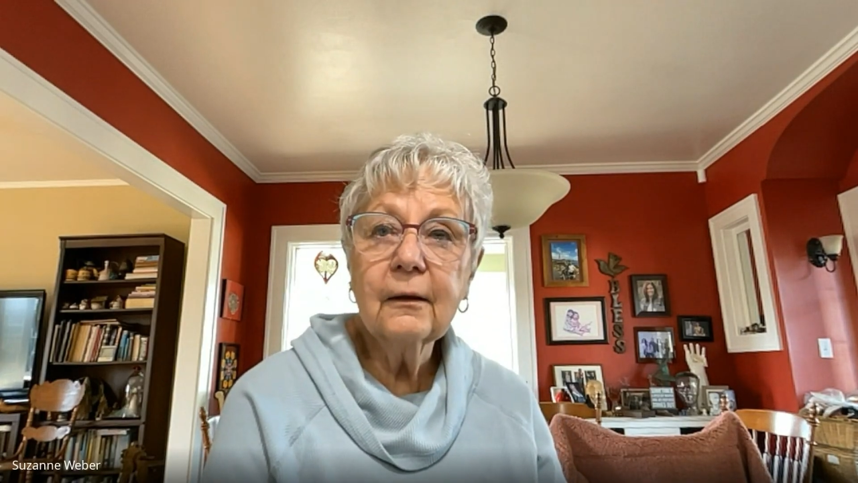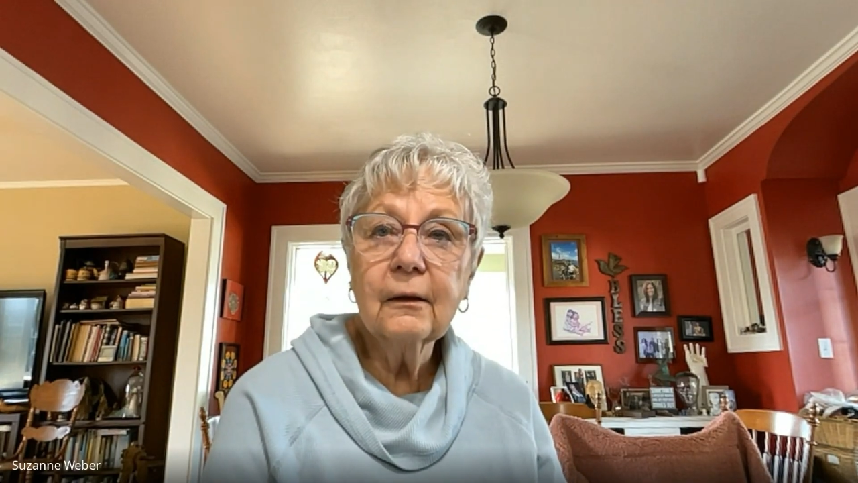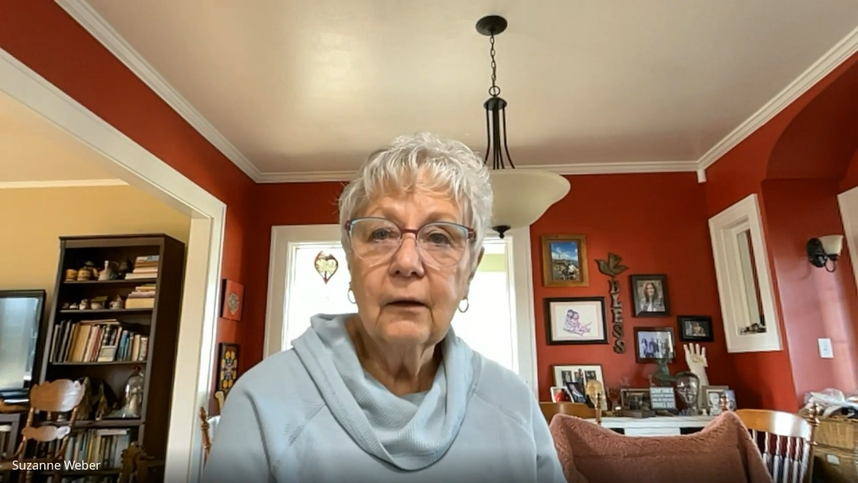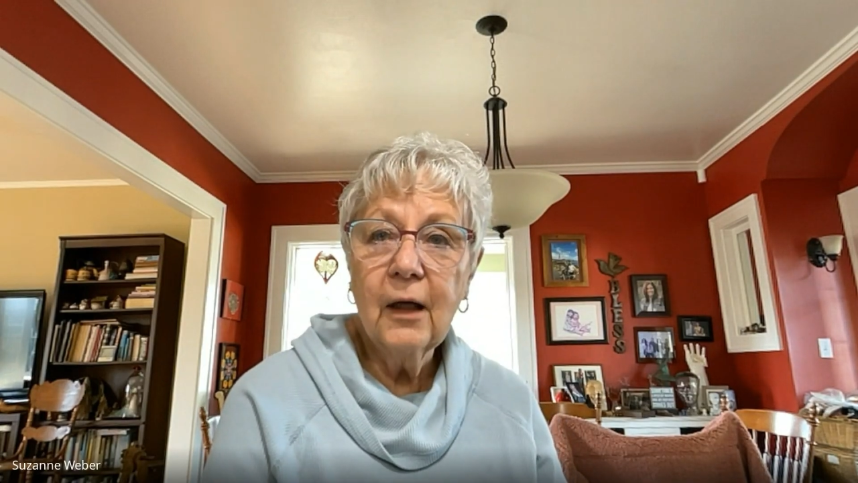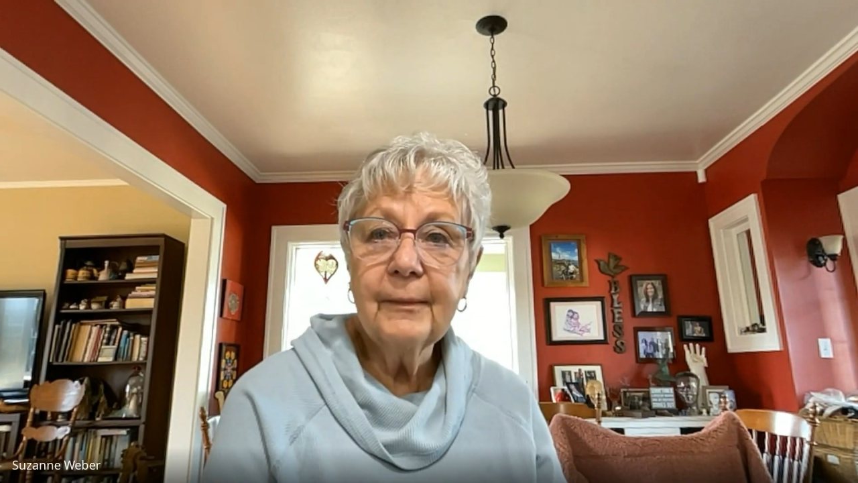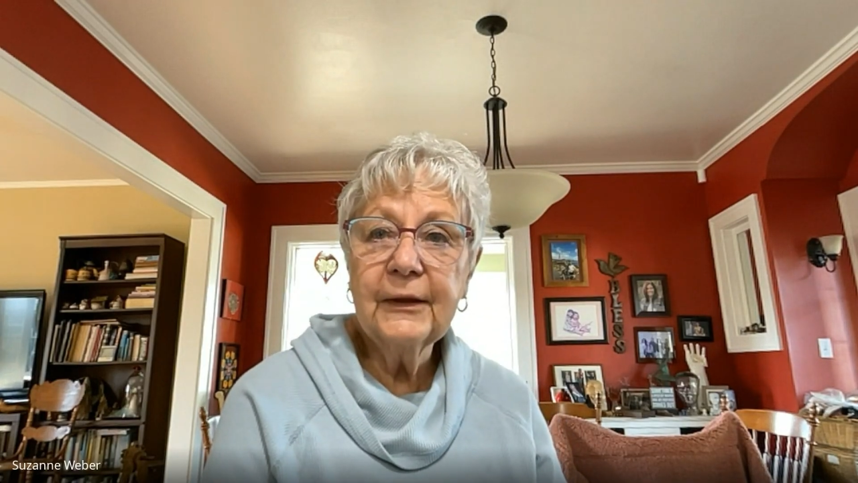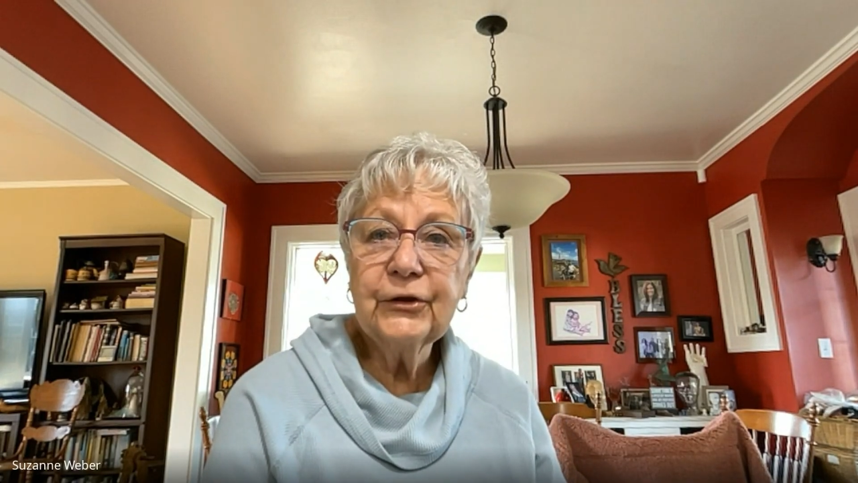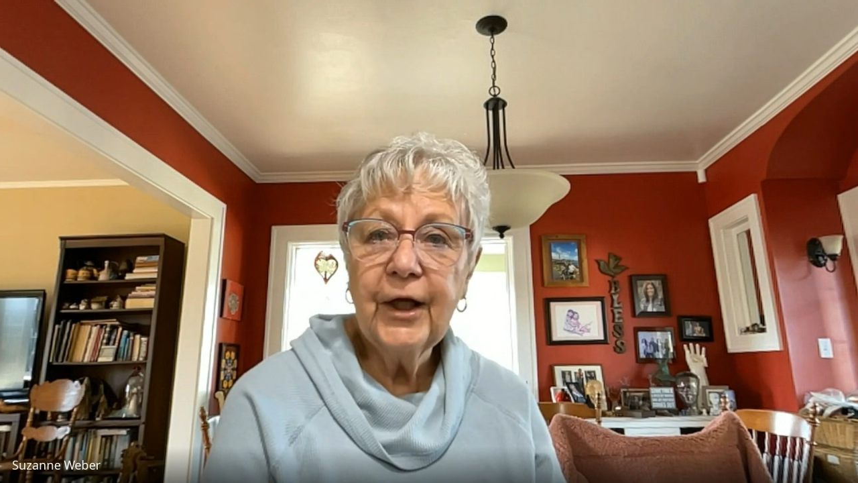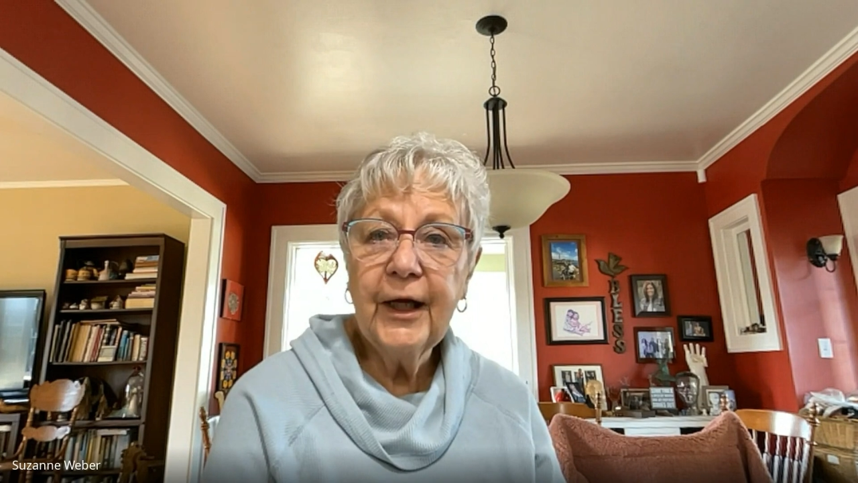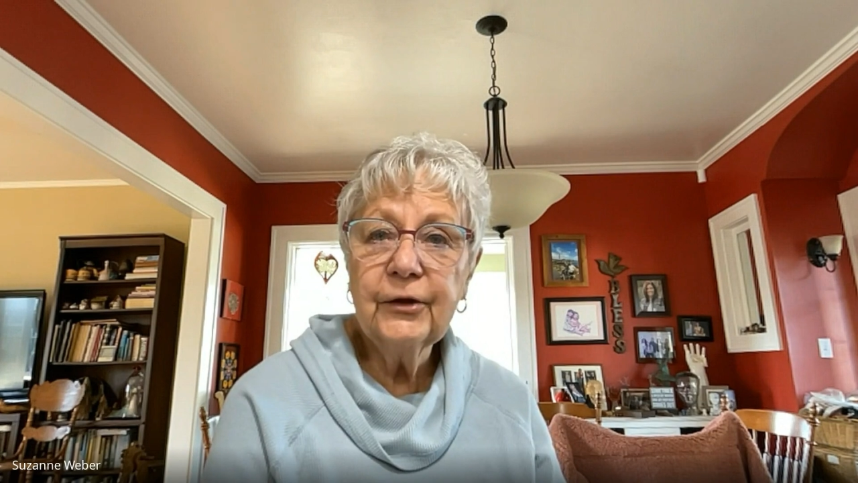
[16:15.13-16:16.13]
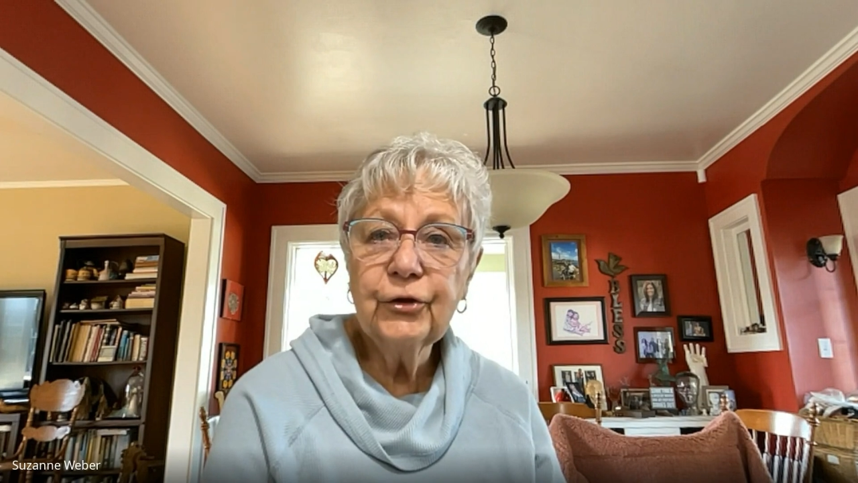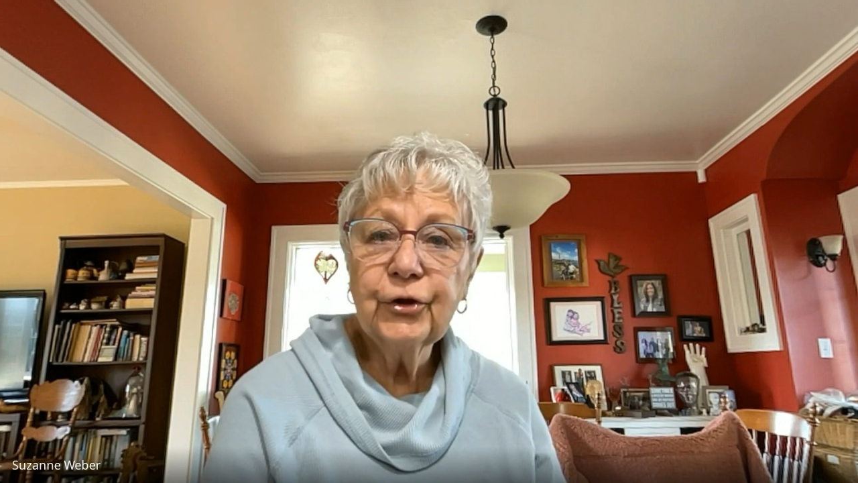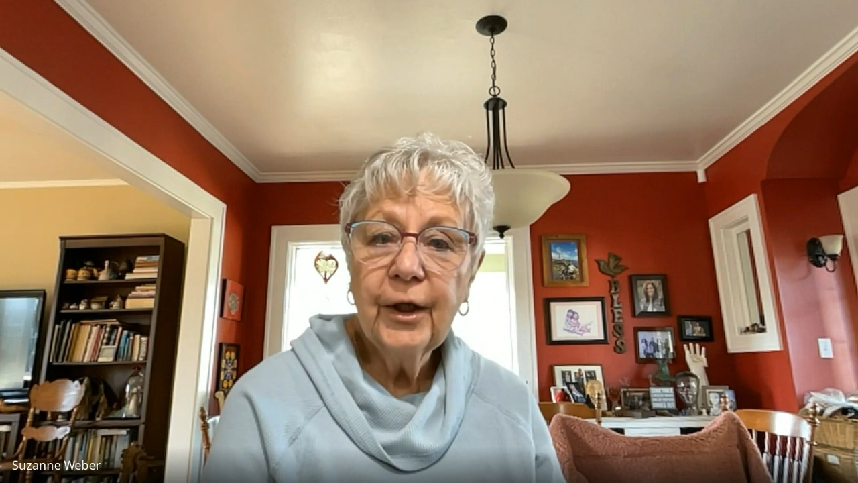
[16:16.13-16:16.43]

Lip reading: climate change